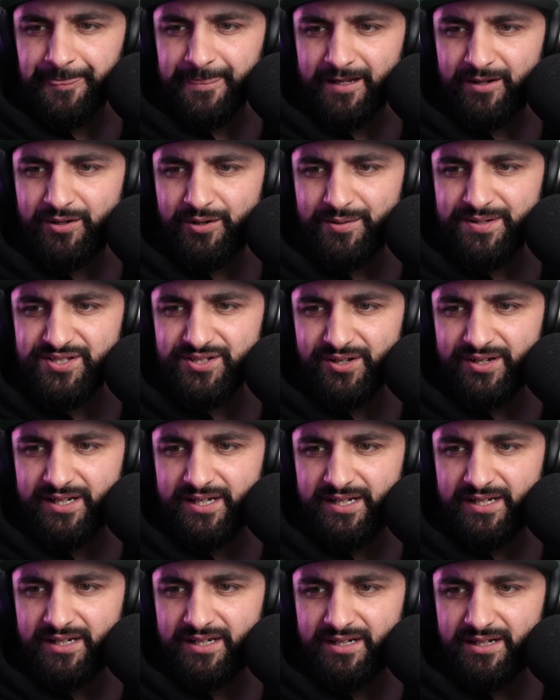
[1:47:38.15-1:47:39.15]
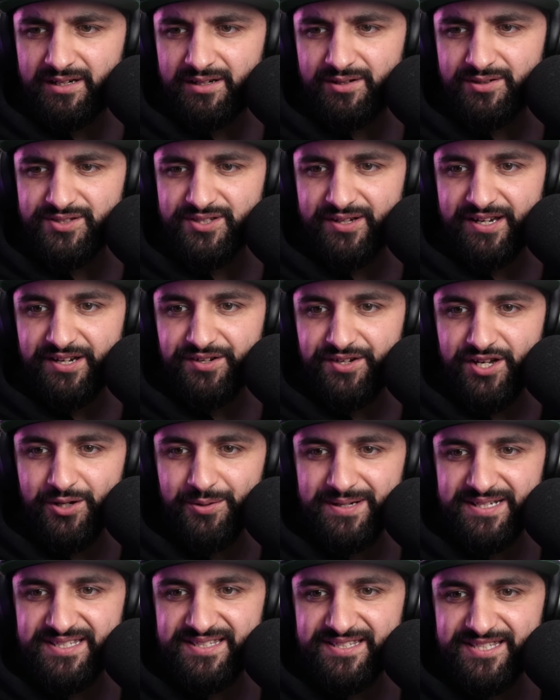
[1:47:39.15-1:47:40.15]
Who is on it? Who's on it? You
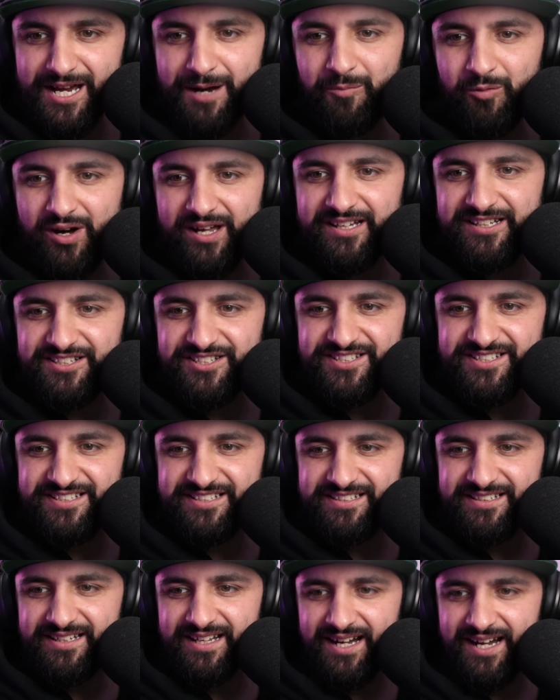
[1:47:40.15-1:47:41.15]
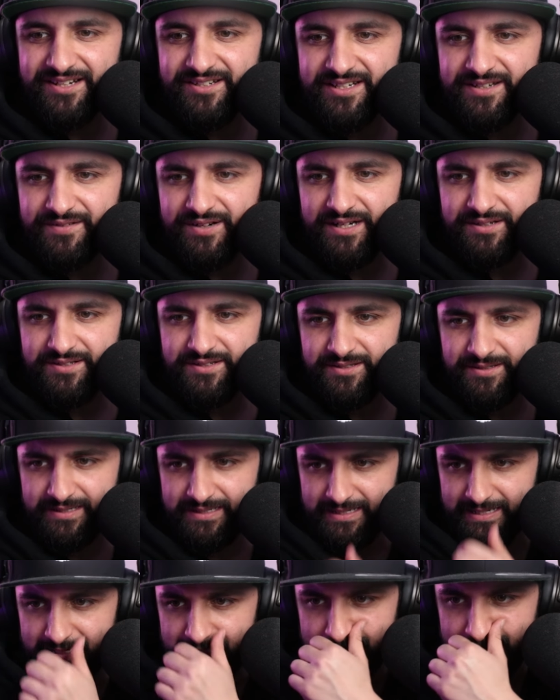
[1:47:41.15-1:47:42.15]
is someone. I don't even know how to do
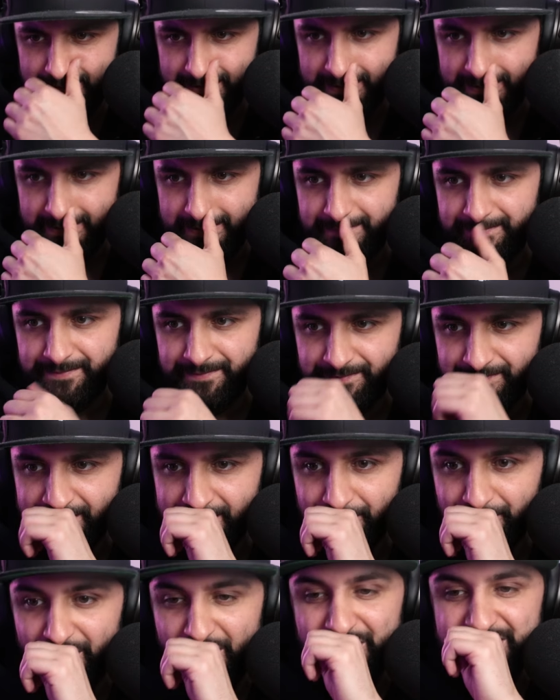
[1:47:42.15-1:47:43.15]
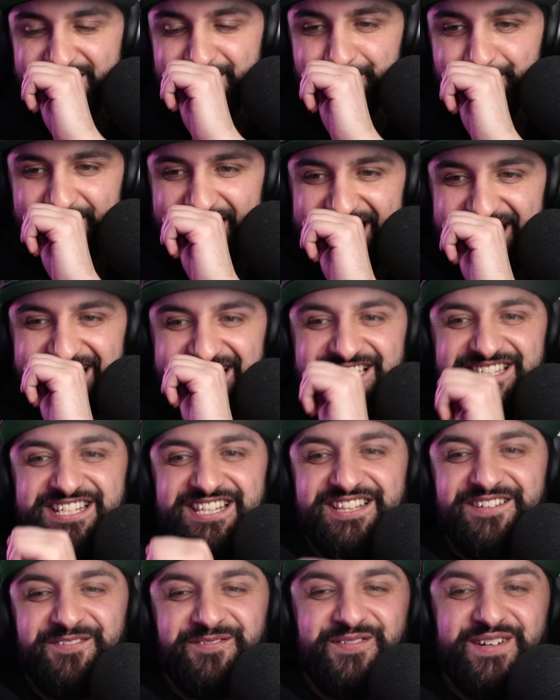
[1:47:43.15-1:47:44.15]
it. Boys of Vegas
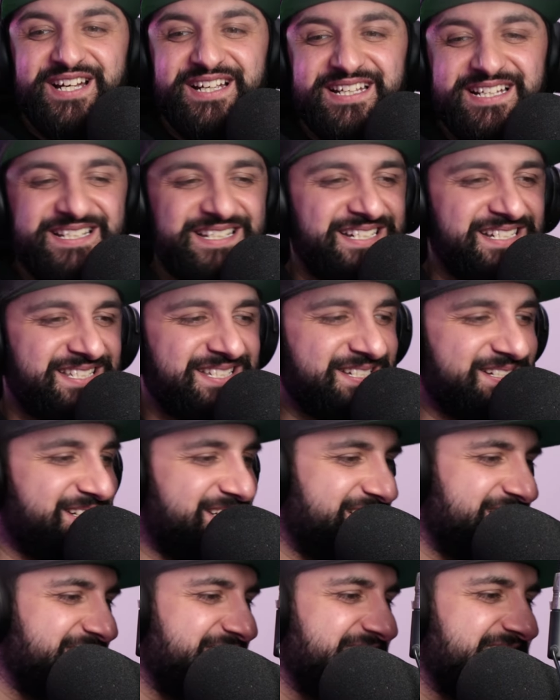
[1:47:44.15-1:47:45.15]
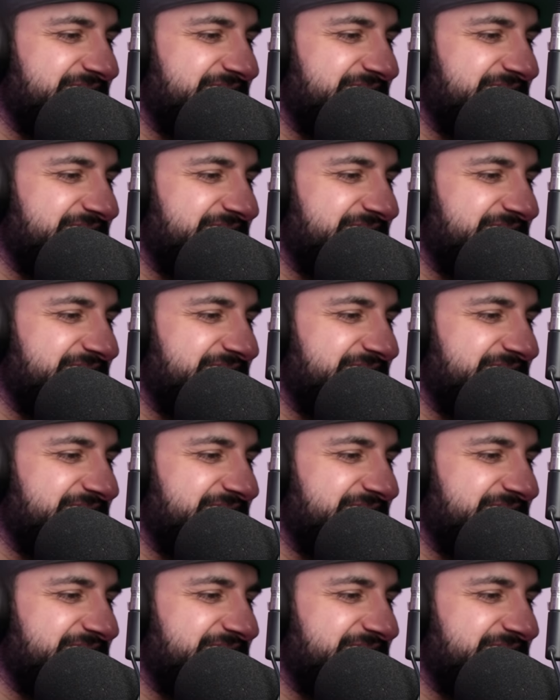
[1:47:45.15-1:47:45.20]
in the freaking Discord.